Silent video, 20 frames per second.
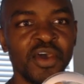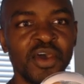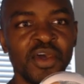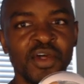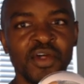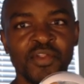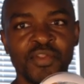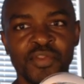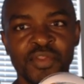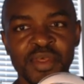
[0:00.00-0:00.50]

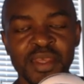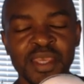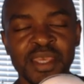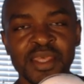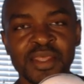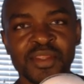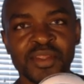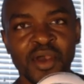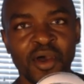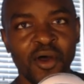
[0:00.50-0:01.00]

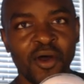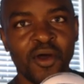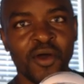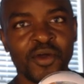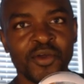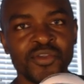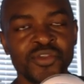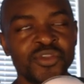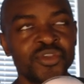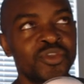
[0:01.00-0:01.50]
These
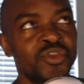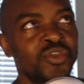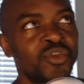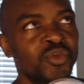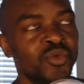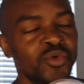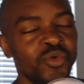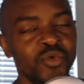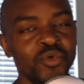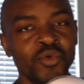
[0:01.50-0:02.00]
are
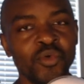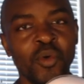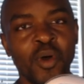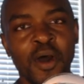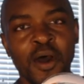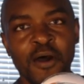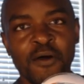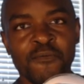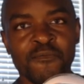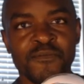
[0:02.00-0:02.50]
two
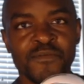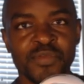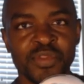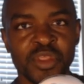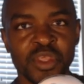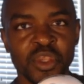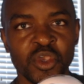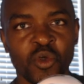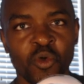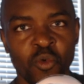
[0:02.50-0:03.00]
of
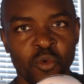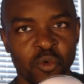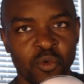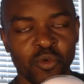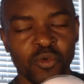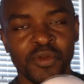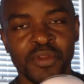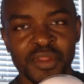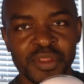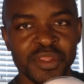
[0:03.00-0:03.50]
the
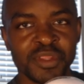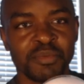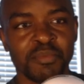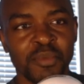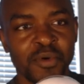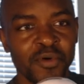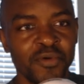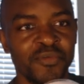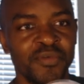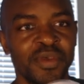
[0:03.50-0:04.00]
cruelest
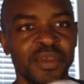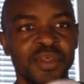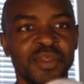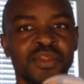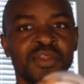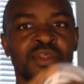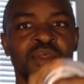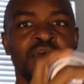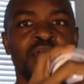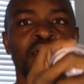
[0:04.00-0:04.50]

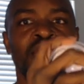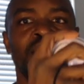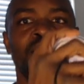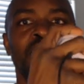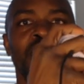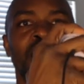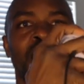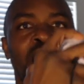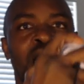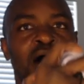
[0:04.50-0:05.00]
movies,
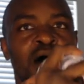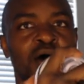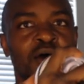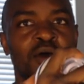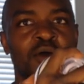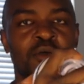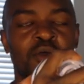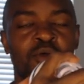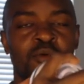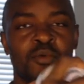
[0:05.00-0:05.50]
uh,
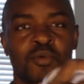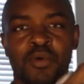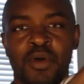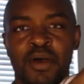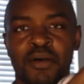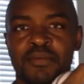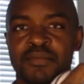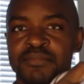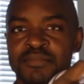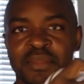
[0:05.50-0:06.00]

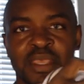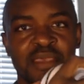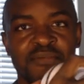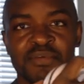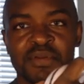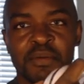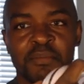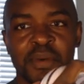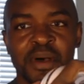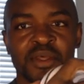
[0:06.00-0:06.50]
even
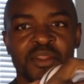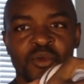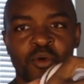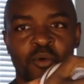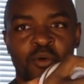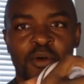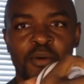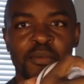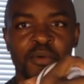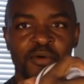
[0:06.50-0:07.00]
amongst
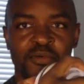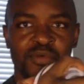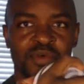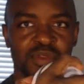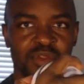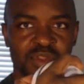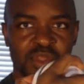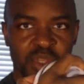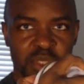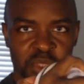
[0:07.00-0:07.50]
horror
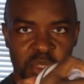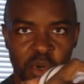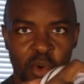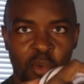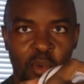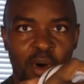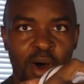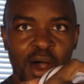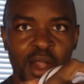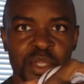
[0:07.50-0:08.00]
movies, that you'll
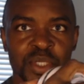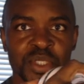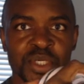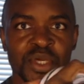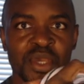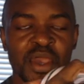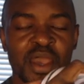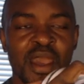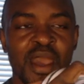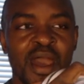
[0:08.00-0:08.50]
watch.
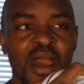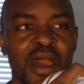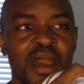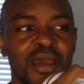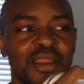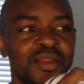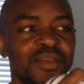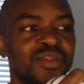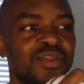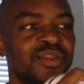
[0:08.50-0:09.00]
And
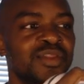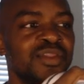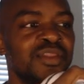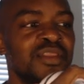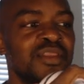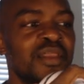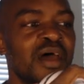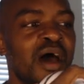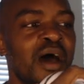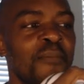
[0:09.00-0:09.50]
it's
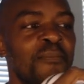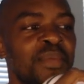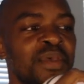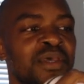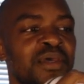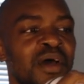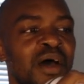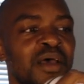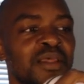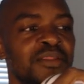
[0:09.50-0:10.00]
not
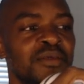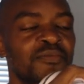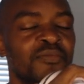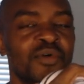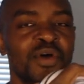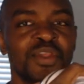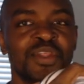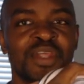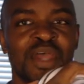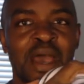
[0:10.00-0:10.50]
because of
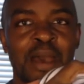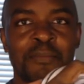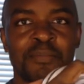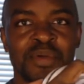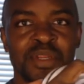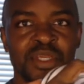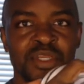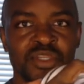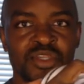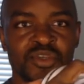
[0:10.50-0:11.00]
what's
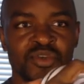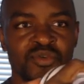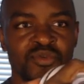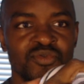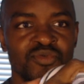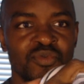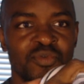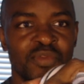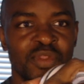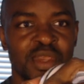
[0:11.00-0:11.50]
happening
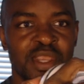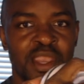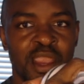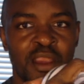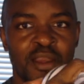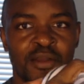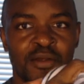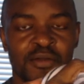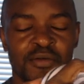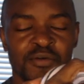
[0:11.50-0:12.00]
to the
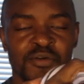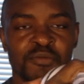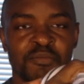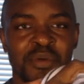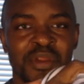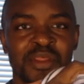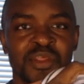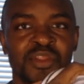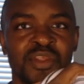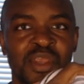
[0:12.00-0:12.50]
characters, but
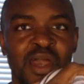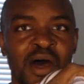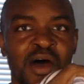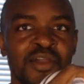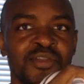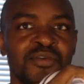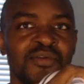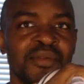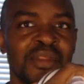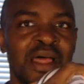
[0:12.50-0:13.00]
it's the
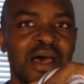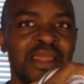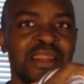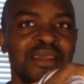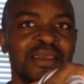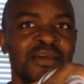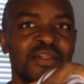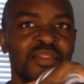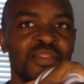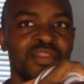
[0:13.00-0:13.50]

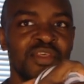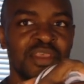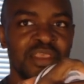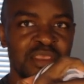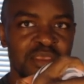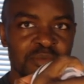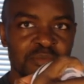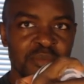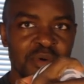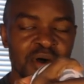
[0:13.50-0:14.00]
underlining
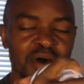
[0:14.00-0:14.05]
theme